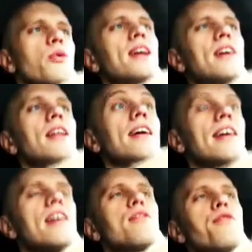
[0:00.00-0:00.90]
write out like
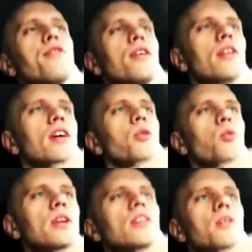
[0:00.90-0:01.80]
if
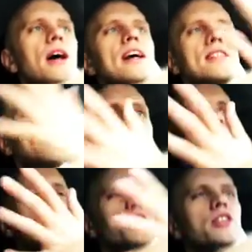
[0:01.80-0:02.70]
window has
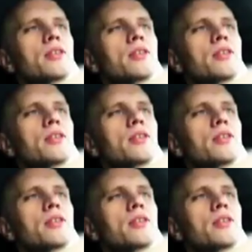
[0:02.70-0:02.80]
dirty